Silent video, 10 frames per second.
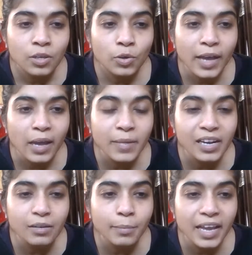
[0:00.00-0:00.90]
You can
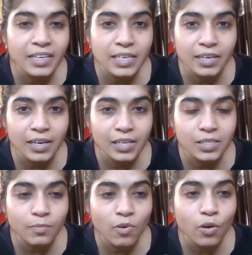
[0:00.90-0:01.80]
make circle
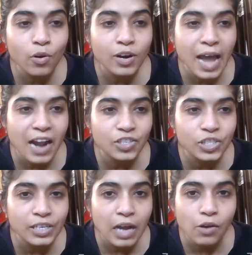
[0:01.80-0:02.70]
small or
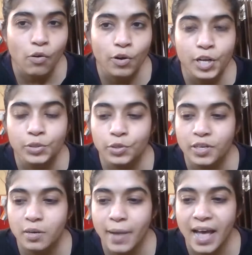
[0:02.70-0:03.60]
larger according to
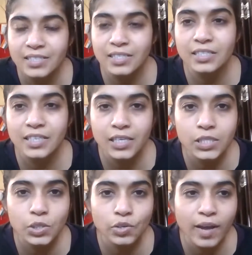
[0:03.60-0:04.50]
your capacity and
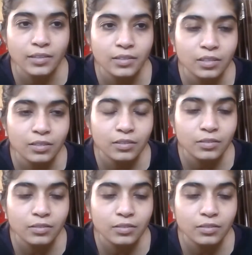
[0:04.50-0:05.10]
strength.